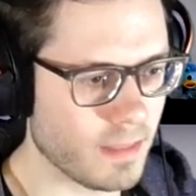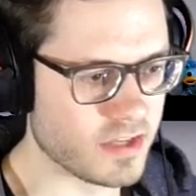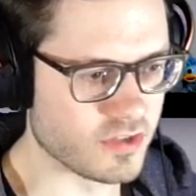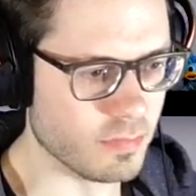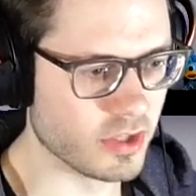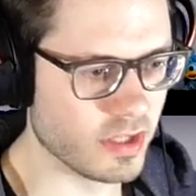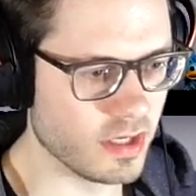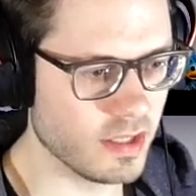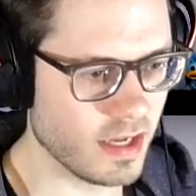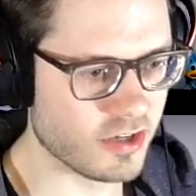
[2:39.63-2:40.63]
As a
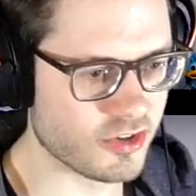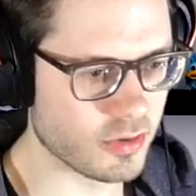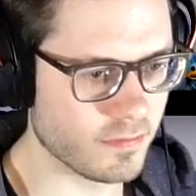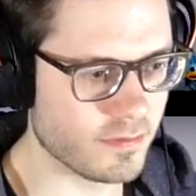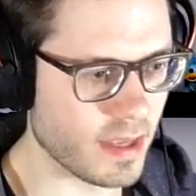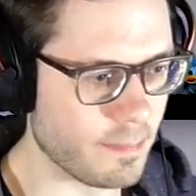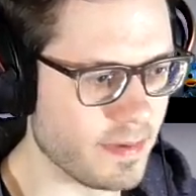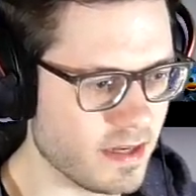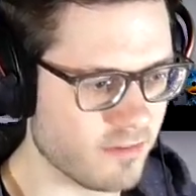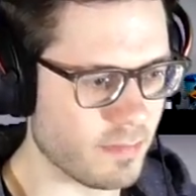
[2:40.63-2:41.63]
model, I'll show off the
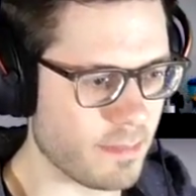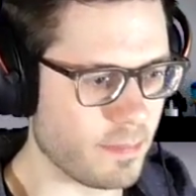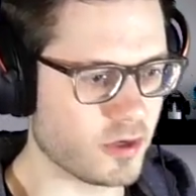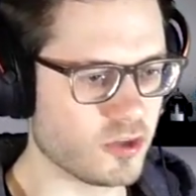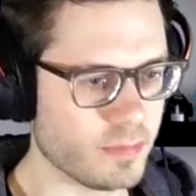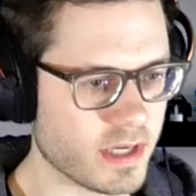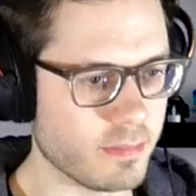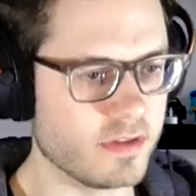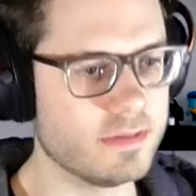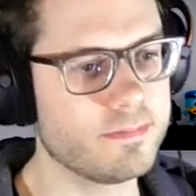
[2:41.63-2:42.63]
appeal of my partner
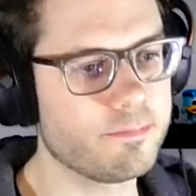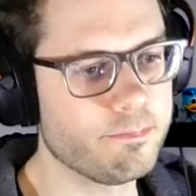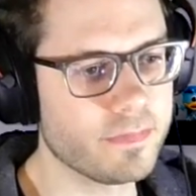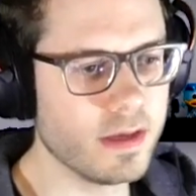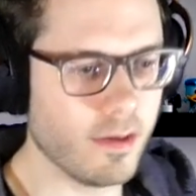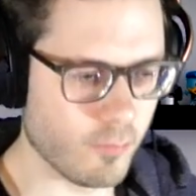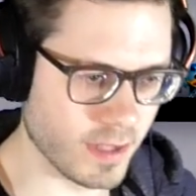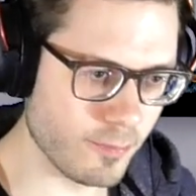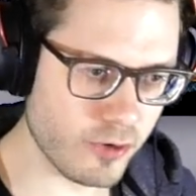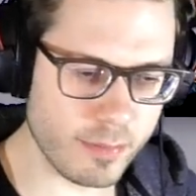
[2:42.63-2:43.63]
Pokemon. What
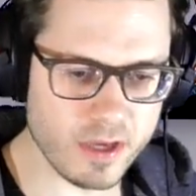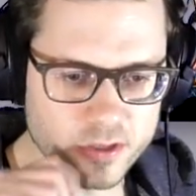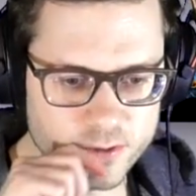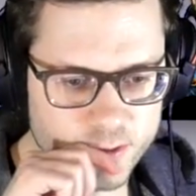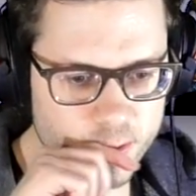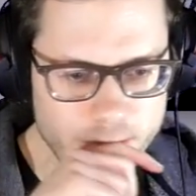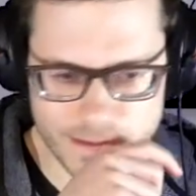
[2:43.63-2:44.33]
I'm probably gonna do